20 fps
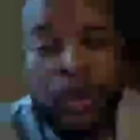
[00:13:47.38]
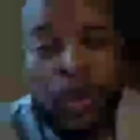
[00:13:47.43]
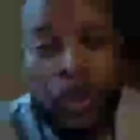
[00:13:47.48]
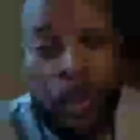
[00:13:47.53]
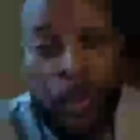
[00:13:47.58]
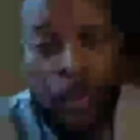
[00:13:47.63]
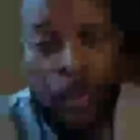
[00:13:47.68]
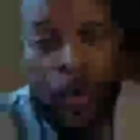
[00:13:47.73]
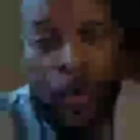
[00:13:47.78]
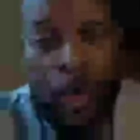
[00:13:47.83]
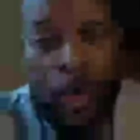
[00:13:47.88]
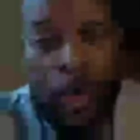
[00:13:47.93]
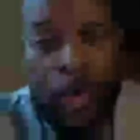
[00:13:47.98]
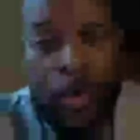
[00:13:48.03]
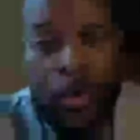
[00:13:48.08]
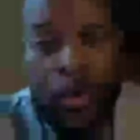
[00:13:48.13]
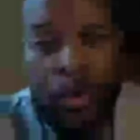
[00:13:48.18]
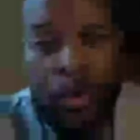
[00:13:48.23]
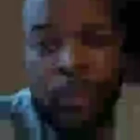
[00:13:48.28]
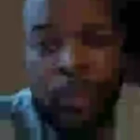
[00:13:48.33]
what are
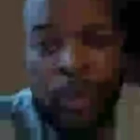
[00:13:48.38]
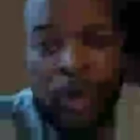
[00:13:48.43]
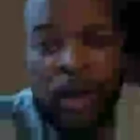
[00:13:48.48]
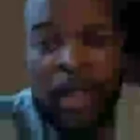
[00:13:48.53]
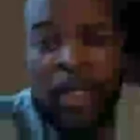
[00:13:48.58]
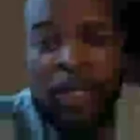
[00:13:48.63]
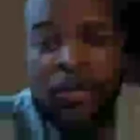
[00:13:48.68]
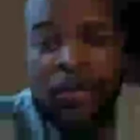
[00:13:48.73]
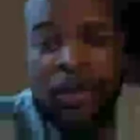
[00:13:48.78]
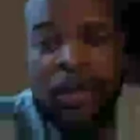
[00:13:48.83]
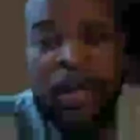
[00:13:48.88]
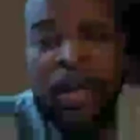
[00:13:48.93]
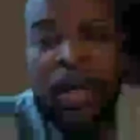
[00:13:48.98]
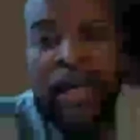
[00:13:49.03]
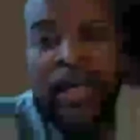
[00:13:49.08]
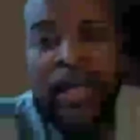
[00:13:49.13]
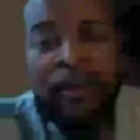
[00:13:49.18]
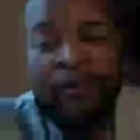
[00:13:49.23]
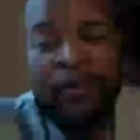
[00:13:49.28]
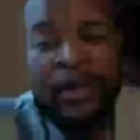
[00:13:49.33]
you? What is your
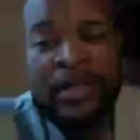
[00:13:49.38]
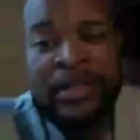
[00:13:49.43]
God-given